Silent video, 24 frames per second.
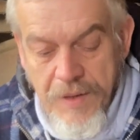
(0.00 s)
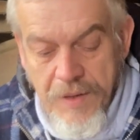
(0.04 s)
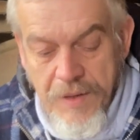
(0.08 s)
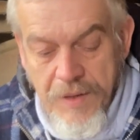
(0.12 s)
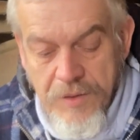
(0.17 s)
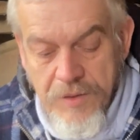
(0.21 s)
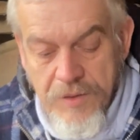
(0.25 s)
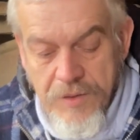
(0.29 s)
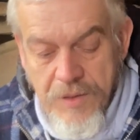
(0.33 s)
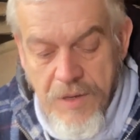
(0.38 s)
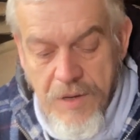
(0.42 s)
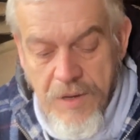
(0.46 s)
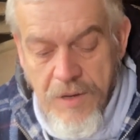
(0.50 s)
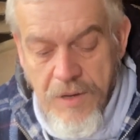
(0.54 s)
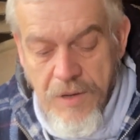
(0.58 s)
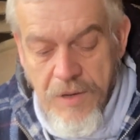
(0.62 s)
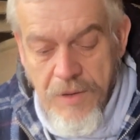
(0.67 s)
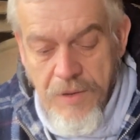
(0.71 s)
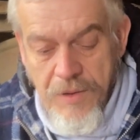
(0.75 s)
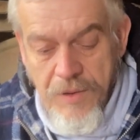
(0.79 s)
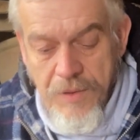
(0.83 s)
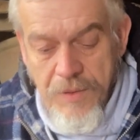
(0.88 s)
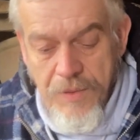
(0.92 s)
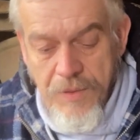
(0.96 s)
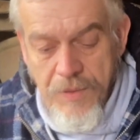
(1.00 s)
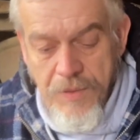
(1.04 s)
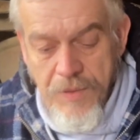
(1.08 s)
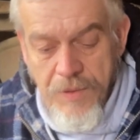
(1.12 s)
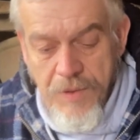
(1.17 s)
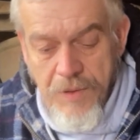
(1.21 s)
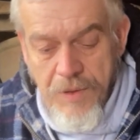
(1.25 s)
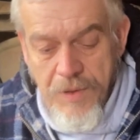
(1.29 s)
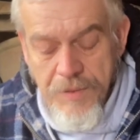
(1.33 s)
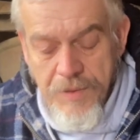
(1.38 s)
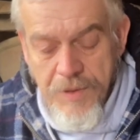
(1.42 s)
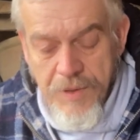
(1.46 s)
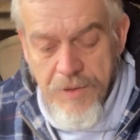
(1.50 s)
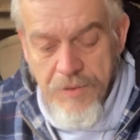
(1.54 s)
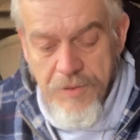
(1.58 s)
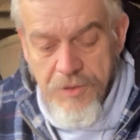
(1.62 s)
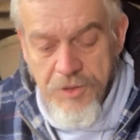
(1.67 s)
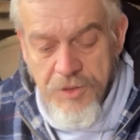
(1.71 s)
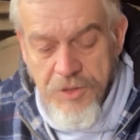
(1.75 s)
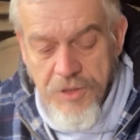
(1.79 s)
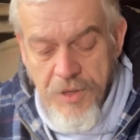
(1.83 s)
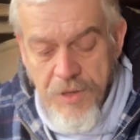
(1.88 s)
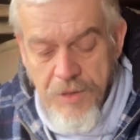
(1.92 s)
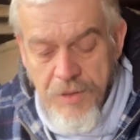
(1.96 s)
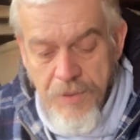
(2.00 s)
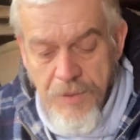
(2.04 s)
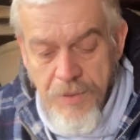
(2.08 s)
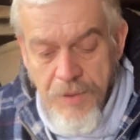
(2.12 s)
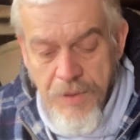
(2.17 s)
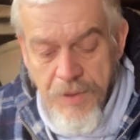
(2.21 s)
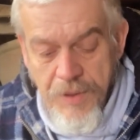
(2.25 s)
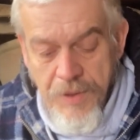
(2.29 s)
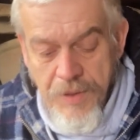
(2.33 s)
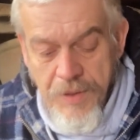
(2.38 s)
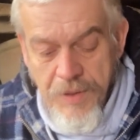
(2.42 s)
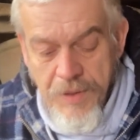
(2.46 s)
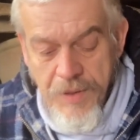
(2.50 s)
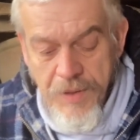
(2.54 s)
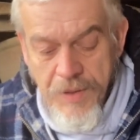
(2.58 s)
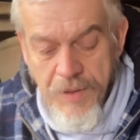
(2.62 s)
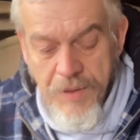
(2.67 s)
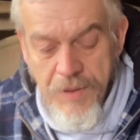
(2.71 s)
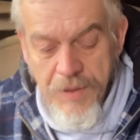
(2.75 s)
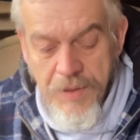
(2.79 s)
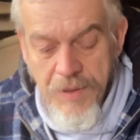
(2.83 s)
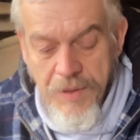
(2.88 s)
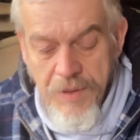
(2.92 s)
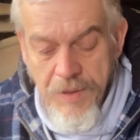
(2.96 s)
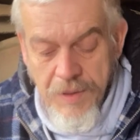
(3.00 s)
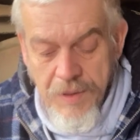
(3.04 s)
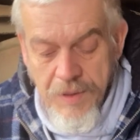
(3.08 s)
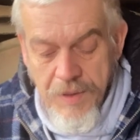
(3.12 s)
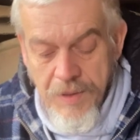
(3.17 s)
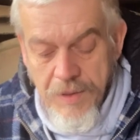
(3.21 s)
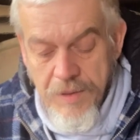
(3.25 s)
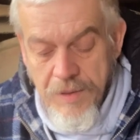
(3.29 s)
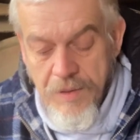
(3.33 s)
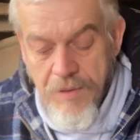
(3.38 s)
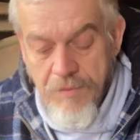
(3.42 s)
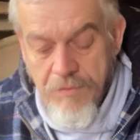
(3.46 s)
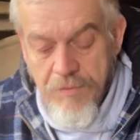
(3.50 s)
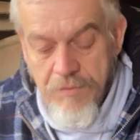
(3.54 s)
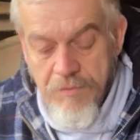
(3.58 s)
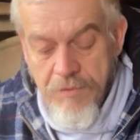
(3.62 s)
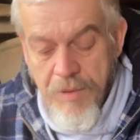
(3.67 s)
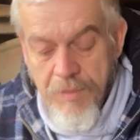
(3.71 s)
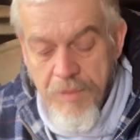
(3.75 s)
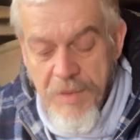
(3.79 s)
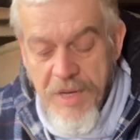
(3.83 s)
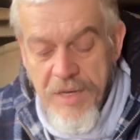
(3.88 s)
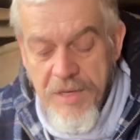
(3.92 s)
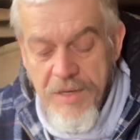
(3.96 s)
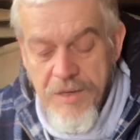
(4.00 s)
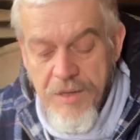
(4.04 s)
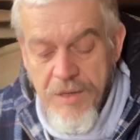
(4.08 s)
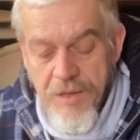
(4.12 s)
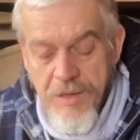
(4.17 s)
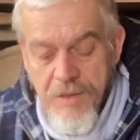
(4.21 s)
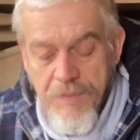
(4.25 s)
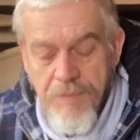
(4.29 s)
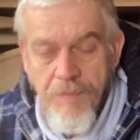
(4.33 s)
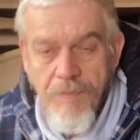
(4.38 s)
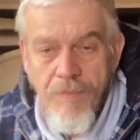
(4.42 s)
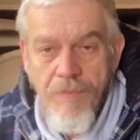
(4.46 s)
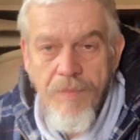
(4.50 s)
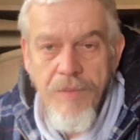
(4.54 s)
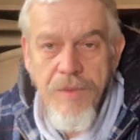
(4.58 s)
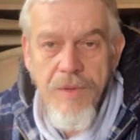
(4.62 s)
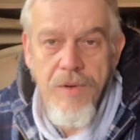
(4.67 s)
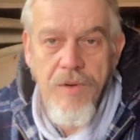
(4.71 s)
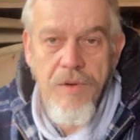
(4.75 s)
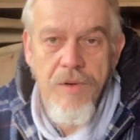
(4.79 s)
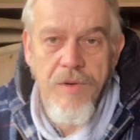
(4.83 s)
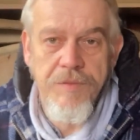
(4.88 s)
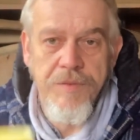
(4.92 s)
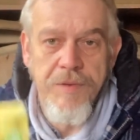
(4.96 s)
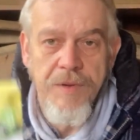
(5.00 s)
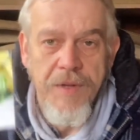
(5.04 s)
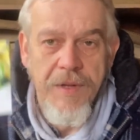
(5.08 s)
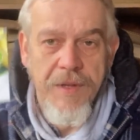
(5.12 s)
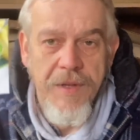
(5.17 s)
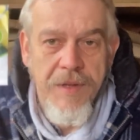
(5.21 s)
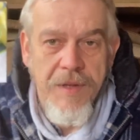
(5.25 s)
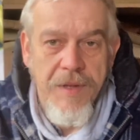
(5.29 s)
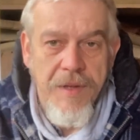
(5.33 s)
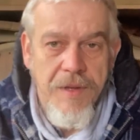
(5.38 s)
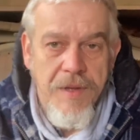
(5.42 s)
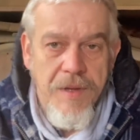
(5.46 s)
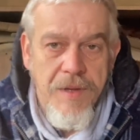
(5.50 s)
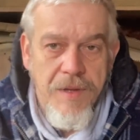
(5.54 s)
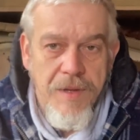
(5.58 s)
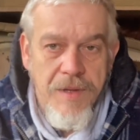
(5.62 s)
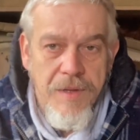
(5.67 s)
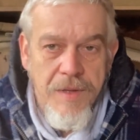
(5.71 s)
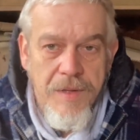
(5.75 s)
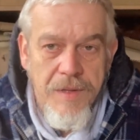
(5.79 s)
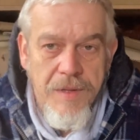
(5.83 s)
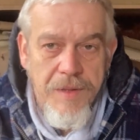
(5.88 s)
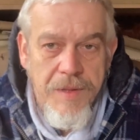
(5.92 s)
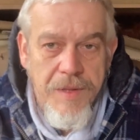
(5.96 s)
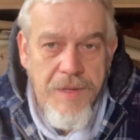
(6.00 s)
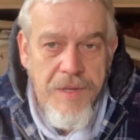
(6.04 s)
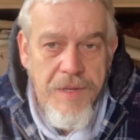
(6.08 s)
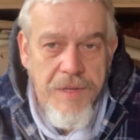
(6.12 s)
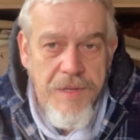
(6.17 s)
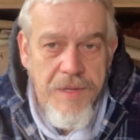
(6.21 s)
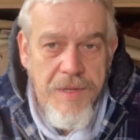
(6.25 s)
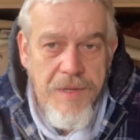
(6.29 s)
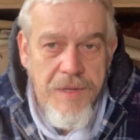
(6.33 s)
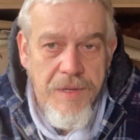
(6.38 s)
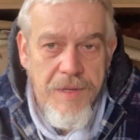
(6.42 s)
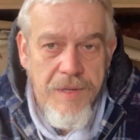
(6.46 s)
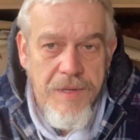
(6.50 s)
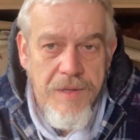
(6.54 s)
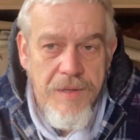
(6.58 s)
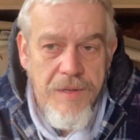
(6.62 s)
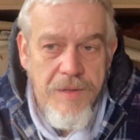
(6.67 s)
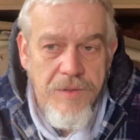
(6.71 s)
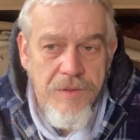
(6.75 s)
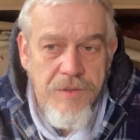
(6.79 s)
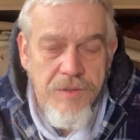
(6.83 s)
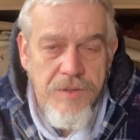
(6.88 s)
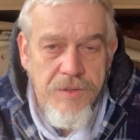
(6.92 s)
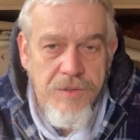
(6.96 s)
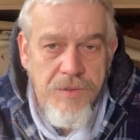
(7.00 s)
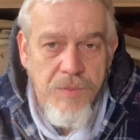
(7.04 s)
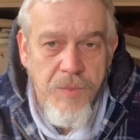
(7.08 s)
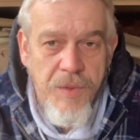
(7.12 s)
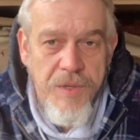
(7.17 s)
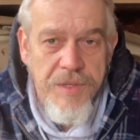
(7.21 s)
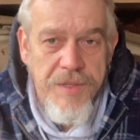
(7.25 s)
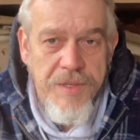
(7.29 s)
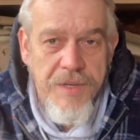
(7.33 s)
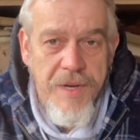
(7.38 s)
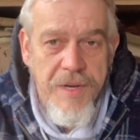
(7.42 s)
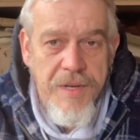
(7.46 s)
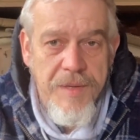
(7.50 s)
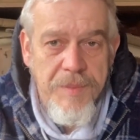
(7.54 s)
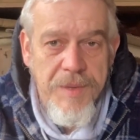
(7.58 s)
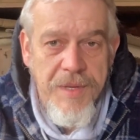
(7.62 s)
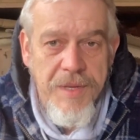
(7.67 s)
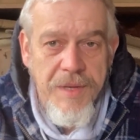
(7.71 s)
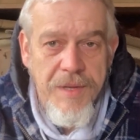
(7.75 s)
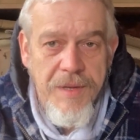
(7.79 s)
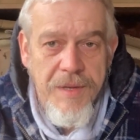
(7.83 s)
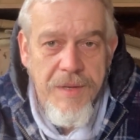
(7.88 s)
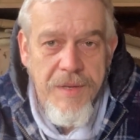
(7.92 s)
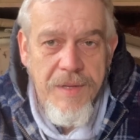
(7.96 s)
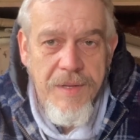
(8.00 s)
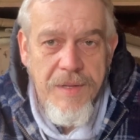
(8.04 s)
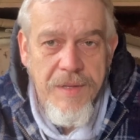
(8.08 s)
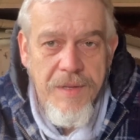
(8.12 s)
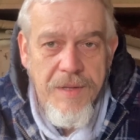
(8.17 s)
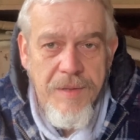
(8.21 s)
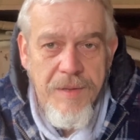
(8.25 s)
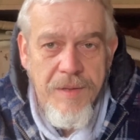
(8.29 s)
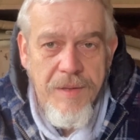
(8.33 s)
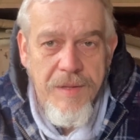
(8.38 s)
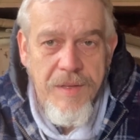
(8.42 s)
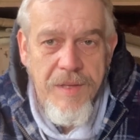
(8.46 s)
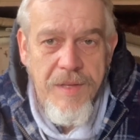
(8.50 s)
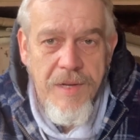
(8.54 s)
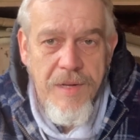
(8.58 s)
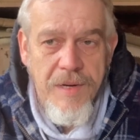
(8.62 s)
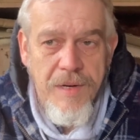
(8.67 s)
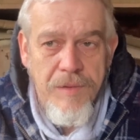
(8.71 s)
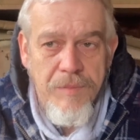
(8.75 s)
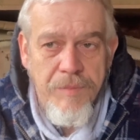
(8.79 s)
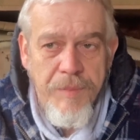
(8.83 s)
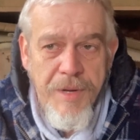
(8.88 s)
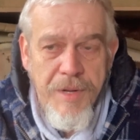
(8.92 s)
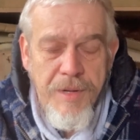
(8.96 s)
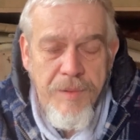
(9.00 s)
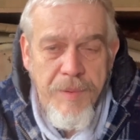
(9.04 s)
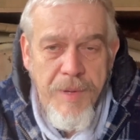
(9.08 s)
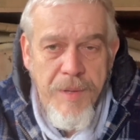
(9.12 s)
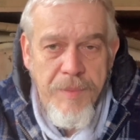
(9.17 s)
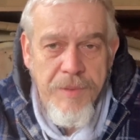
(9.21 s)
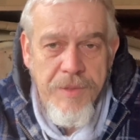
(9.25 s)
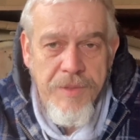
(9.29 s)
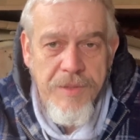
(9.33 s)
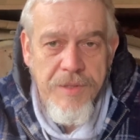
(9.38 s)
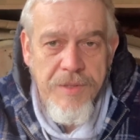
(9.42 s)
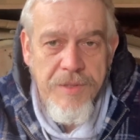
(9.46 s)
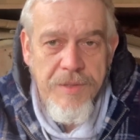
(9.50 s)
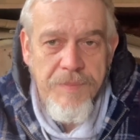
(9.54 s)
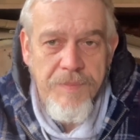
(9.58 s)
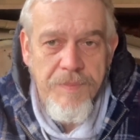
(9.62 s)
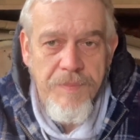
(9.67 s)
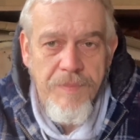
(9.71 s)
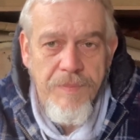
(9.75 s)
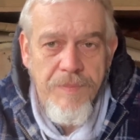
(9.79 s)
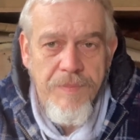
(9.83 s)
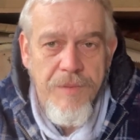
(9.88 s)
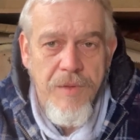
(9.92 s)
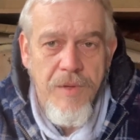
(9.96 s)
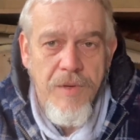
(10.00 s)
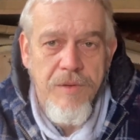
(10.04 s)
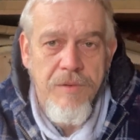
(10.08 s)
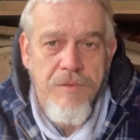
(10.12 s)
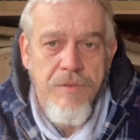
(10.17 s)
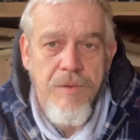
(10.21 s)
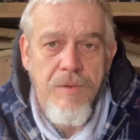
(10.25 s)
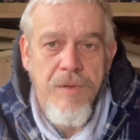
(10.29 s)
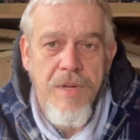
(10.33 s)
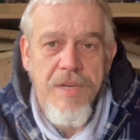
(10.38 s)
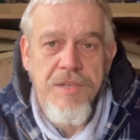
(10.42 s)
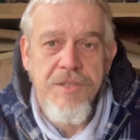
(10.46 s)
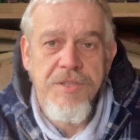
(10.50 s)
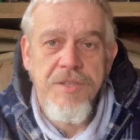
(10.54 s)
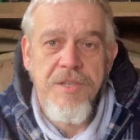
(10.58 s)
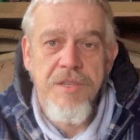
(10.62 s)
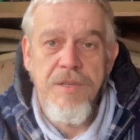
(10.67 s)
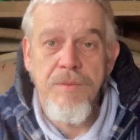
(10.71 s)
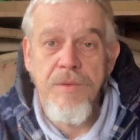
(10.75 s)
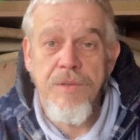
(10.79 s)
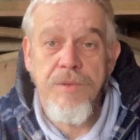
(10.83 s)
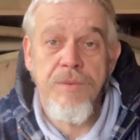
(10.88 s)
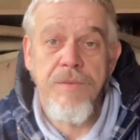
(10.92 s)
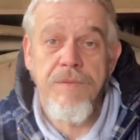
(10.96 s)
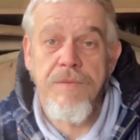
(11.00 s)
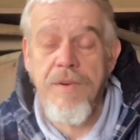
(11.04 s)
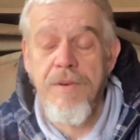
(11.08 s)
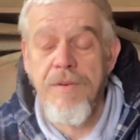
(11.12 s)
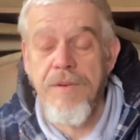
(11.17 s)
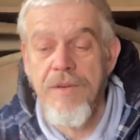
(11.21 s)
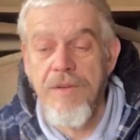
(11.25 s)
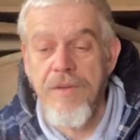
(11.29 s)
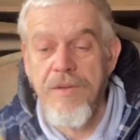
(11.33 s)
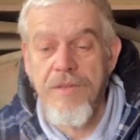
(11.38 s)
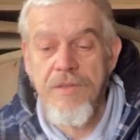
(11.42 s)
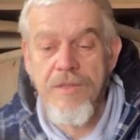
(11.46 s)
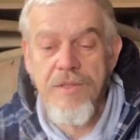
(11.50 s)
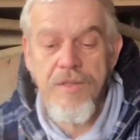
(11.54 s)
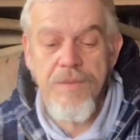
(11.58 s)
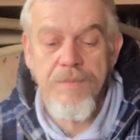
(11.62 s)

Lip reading: So I'm going to sow the remainder of the Sweet Amy yellow bell peppers that I grew last year, which were very nice.